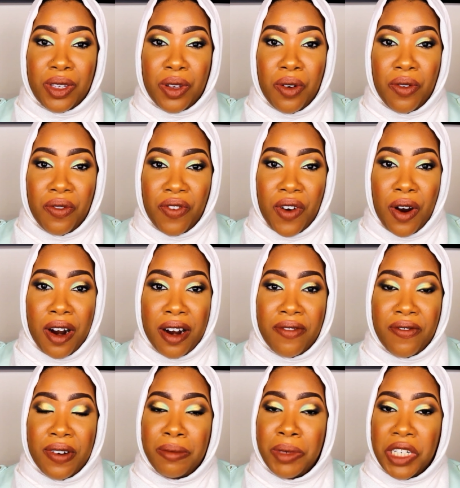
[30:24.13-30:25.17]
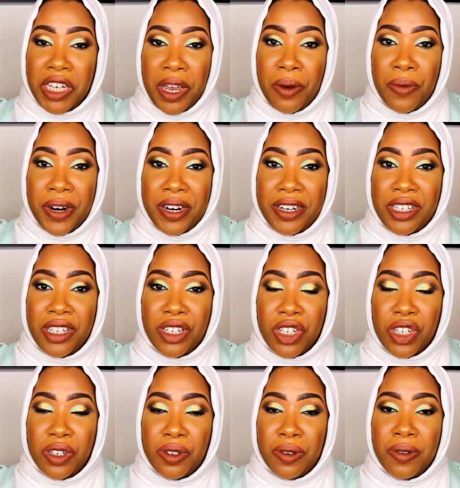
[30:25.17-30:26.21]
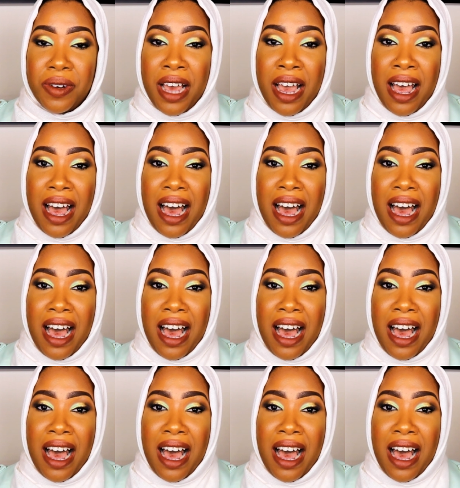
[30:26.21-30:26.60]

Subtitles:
so far from January to June.